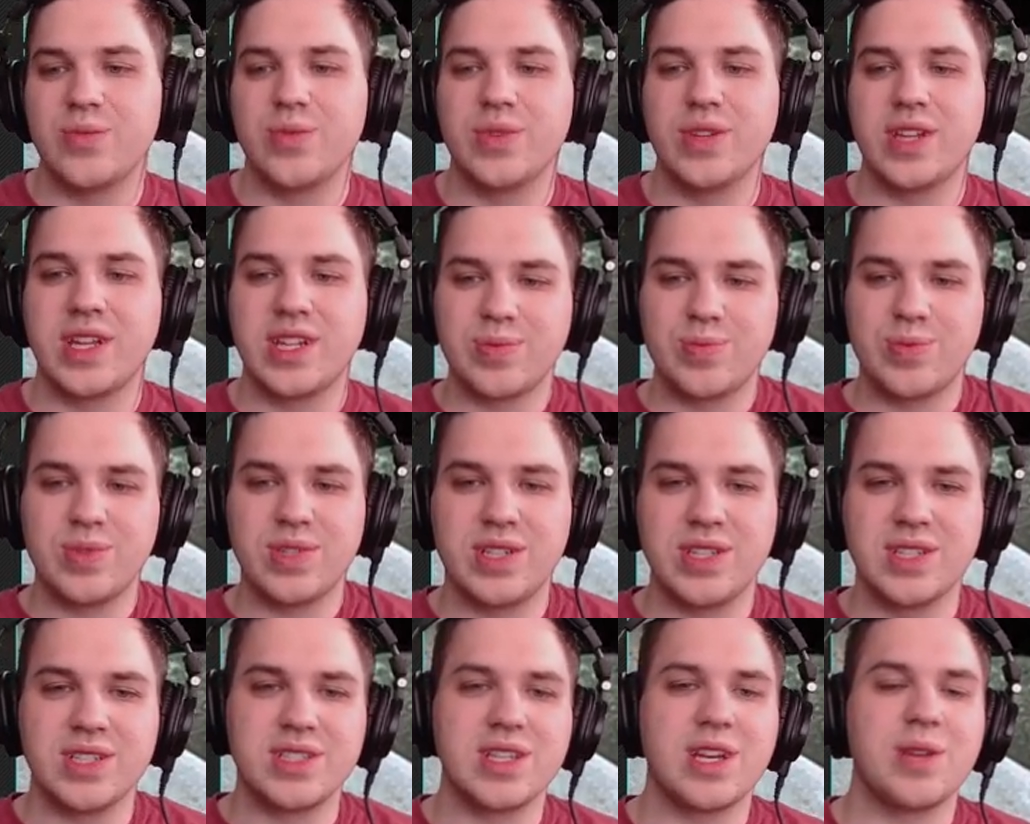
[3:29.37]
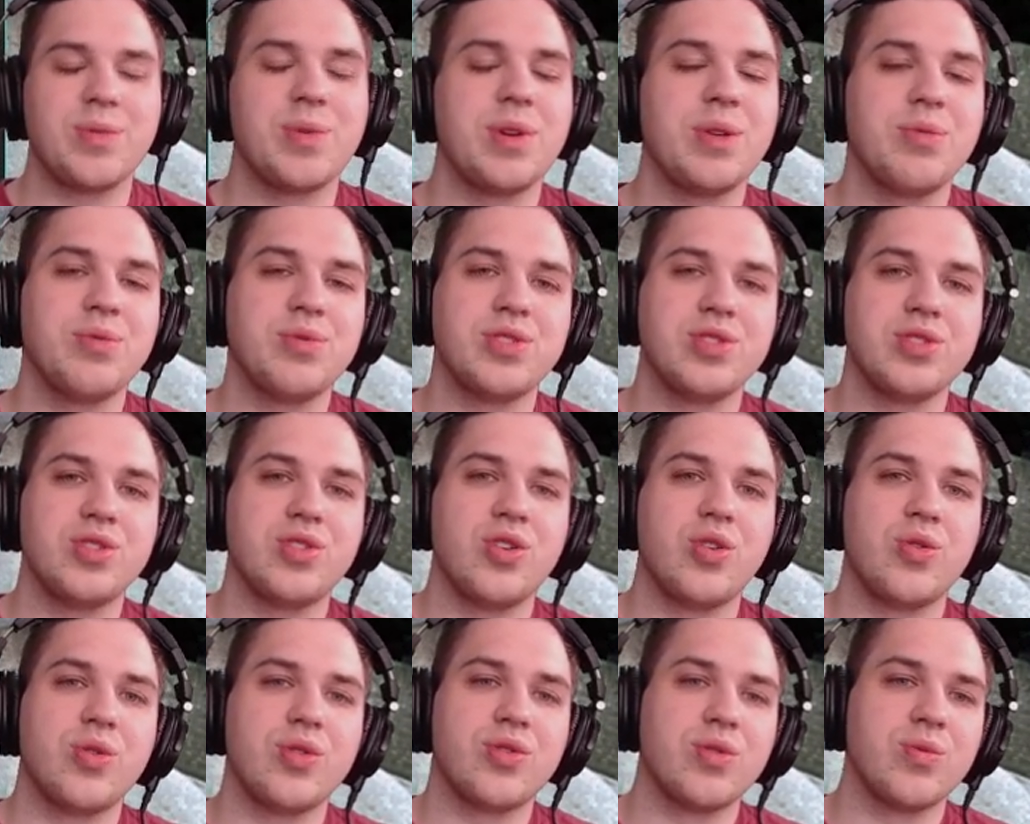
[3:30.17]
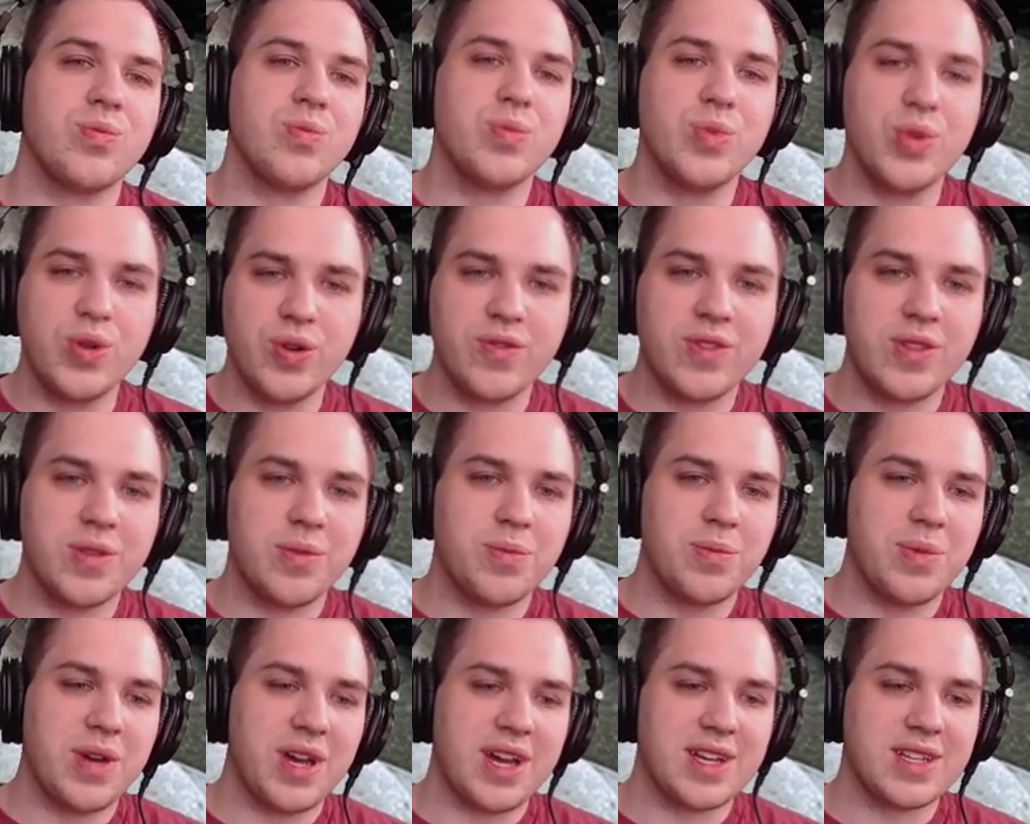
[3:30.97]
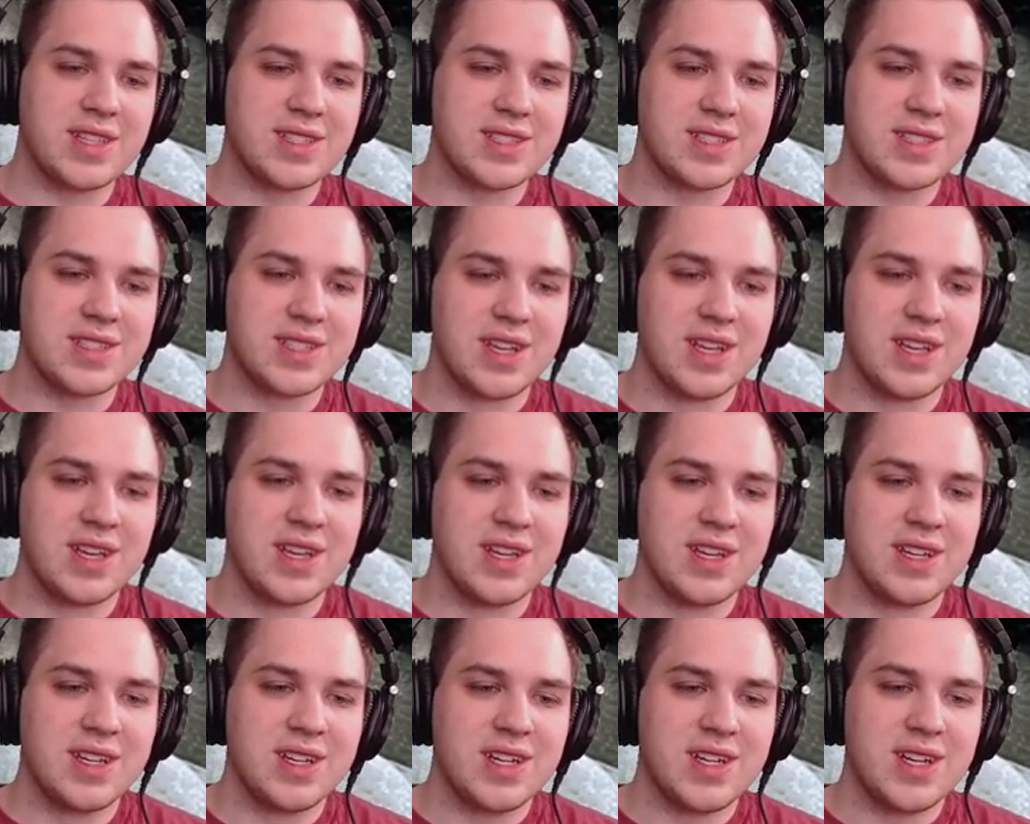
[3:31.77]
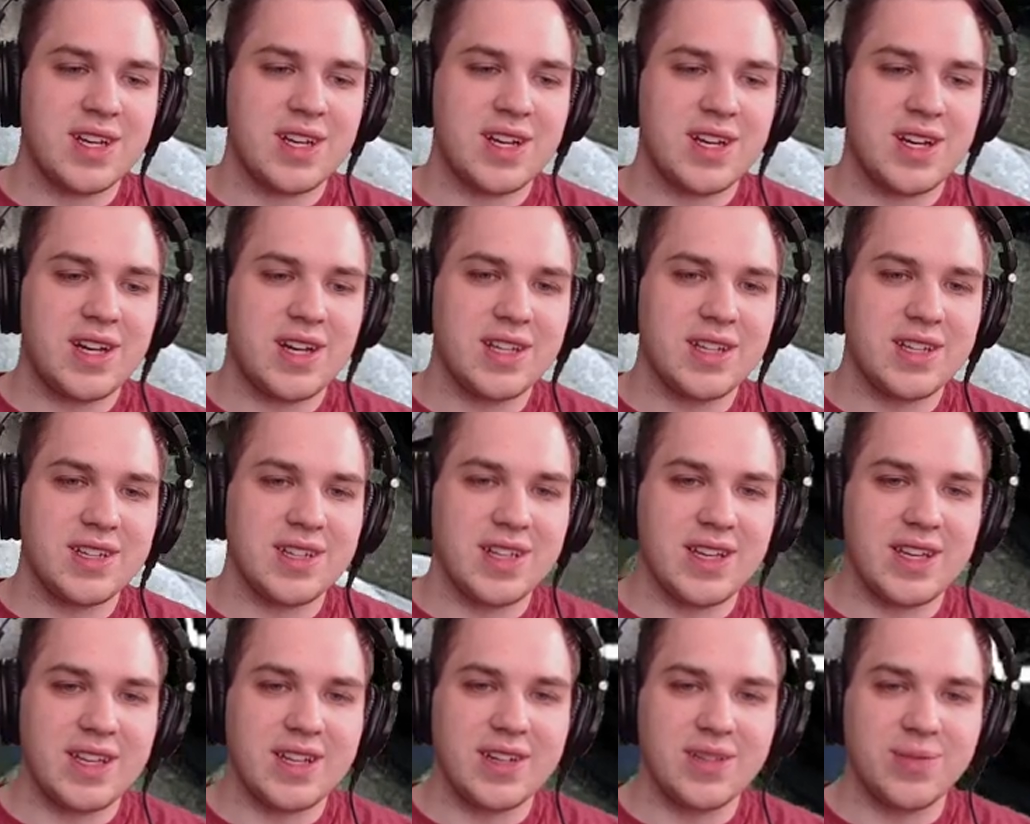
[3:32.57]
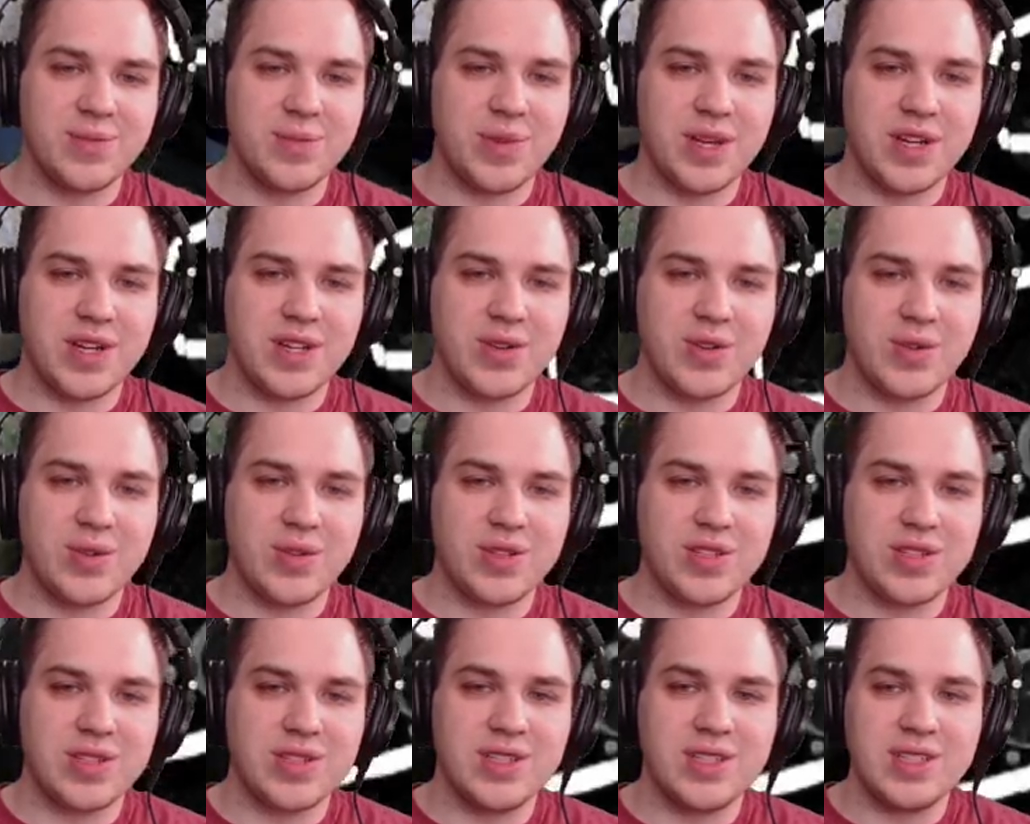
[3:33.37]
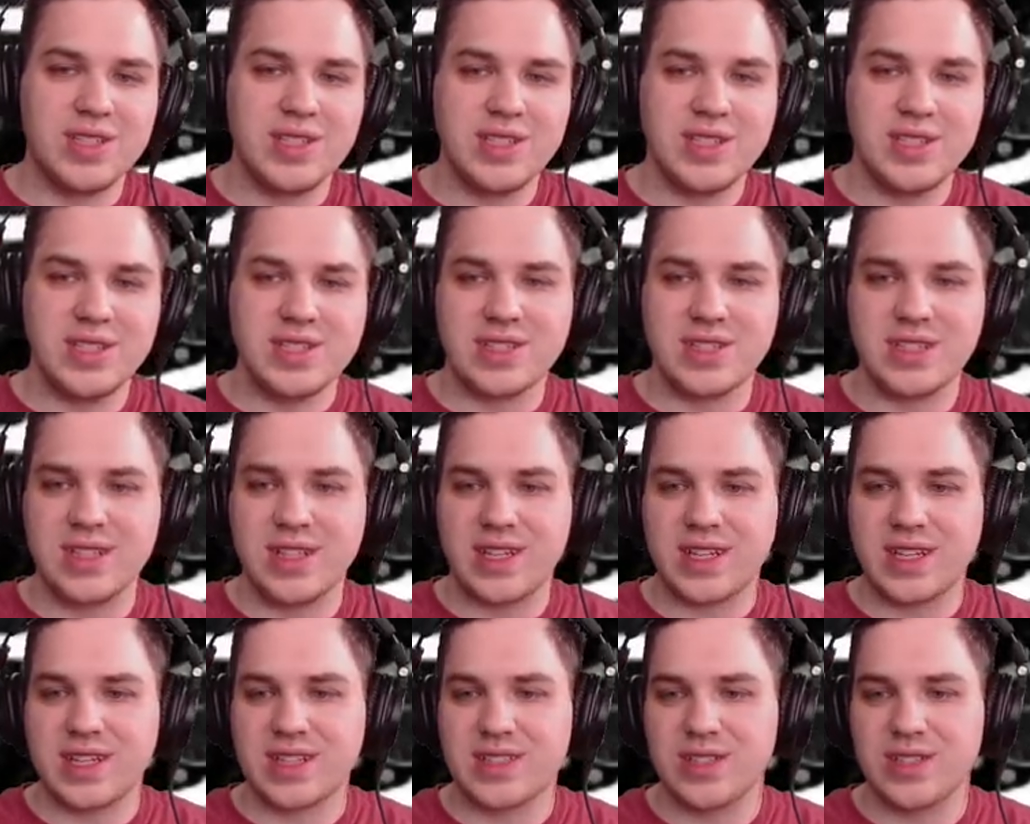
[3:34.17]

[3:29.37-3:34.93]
Well, that's because I'm able to go and remove the mask uh, later by going to deselect.